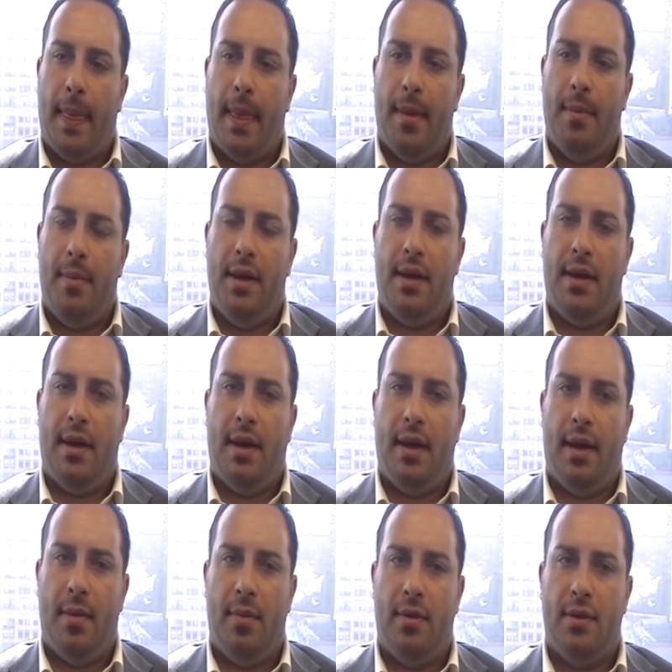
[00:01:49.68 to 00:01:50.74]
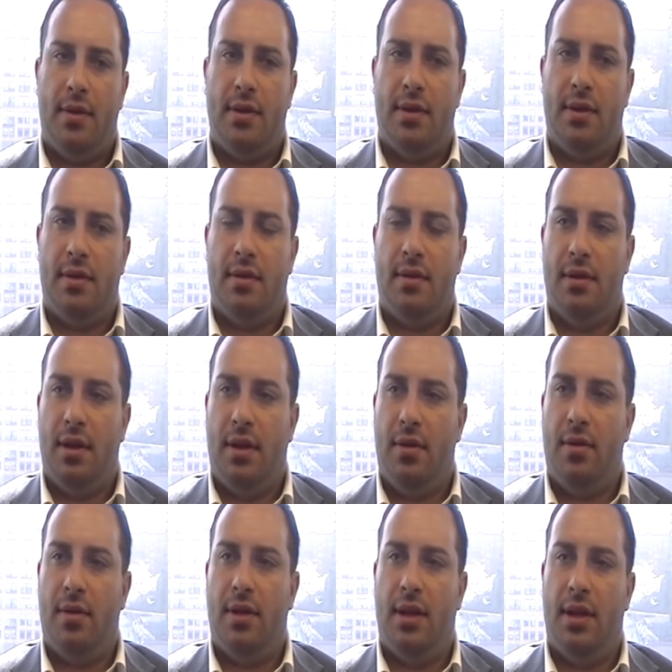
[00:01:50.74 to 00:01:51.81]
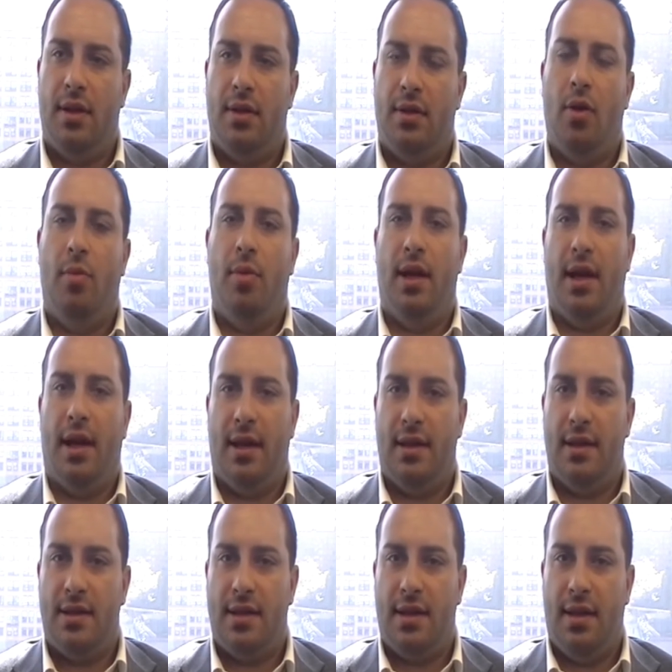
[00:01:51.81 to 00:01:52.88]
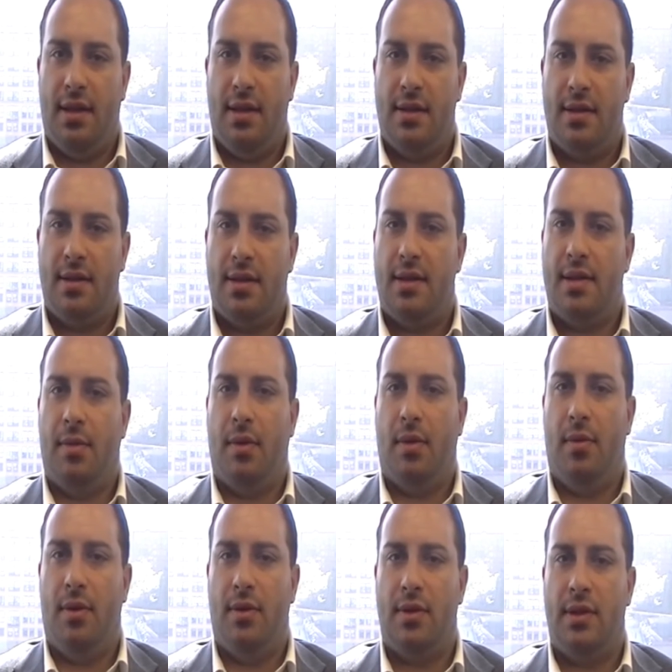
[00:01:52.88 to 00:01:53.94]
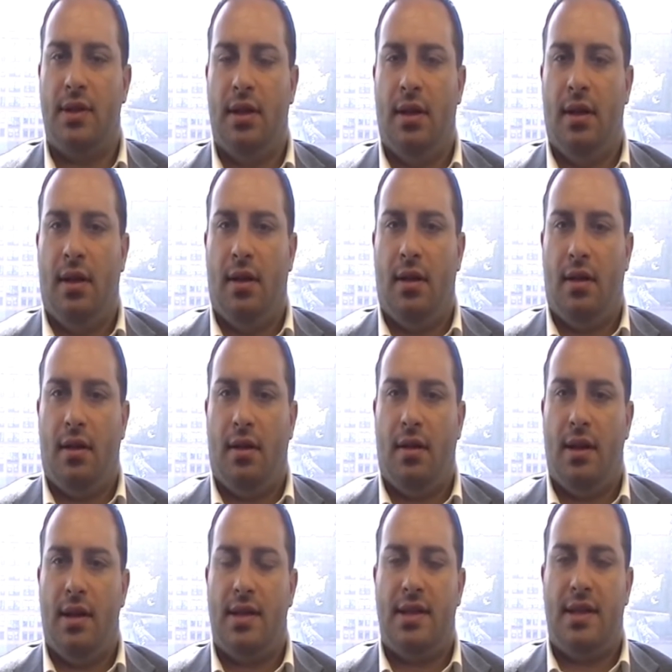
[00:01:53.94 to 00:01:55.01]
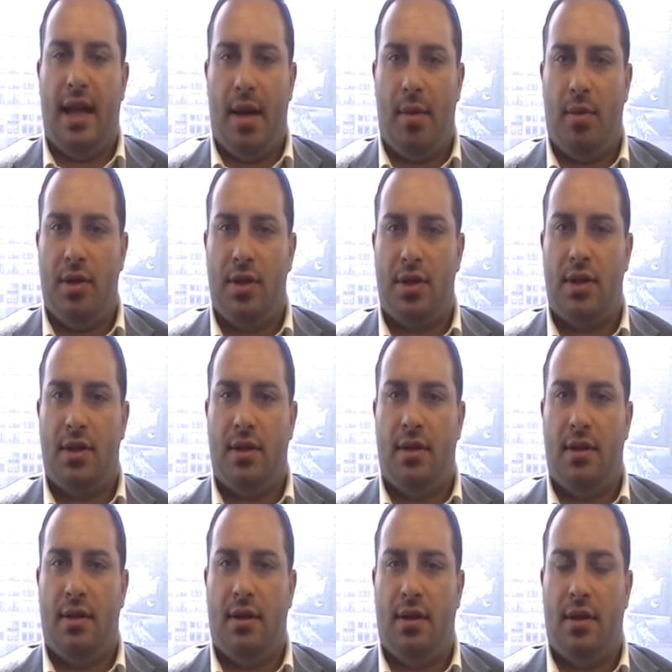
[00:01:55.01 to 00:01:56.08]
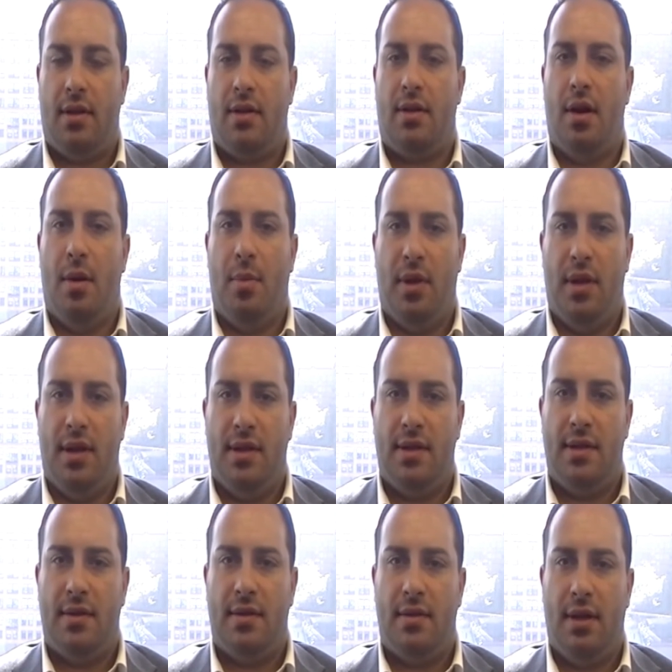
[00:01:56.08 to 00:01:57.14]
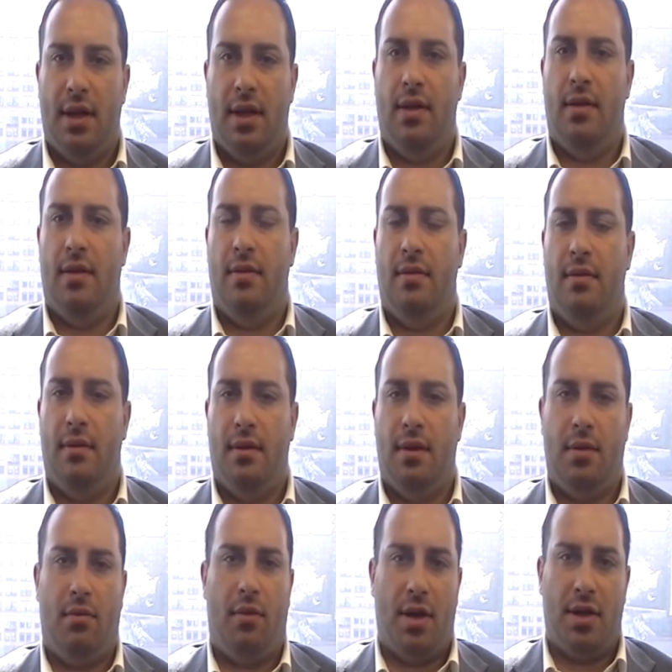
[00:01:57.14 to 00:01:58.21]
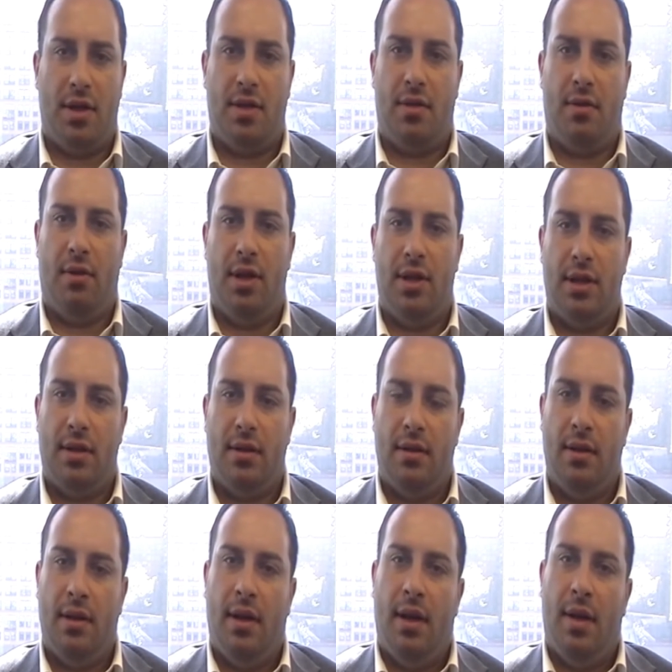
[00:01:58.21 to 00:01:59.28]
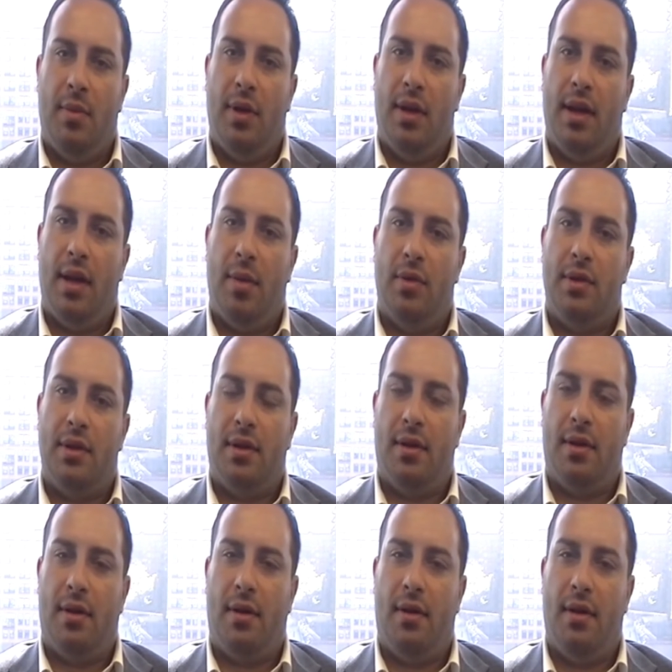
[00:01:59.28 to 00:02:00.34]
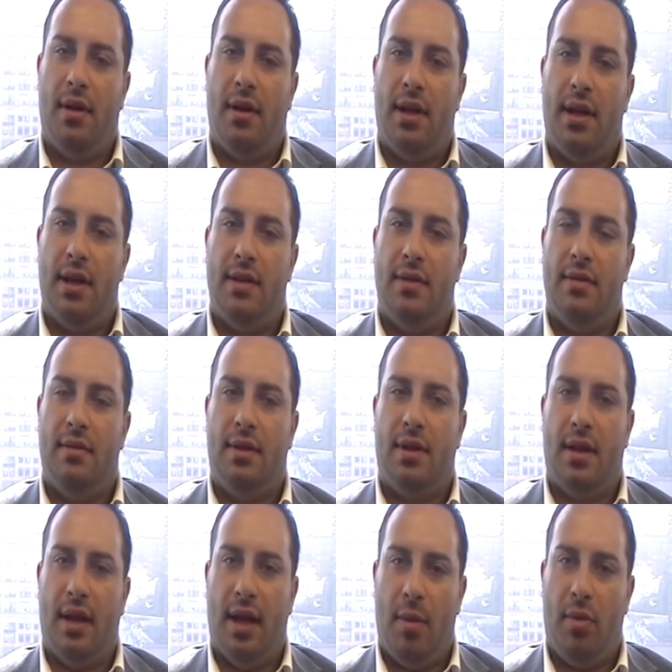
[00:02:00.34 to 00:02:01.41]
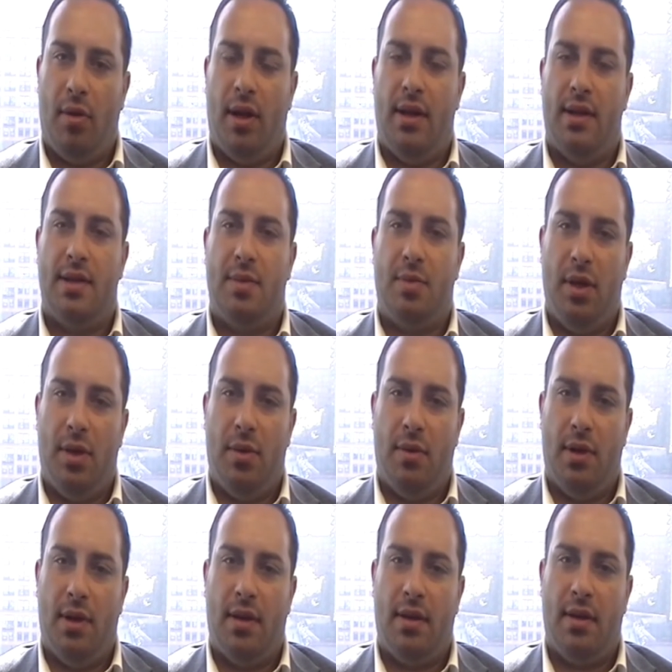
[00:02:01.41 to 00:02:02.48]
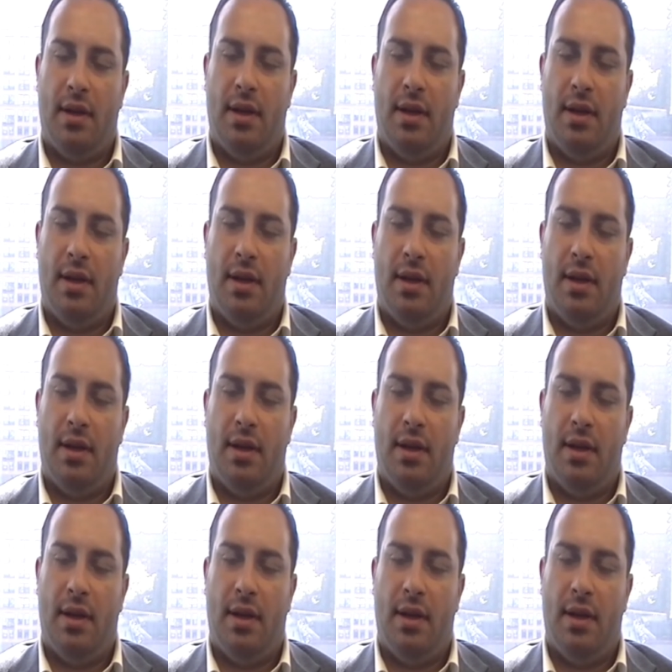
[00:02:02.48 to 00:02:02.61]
Being able to literally go behind the scenes to some of the most established companies in the Rochester region. Being able to learn and collaborate and speak with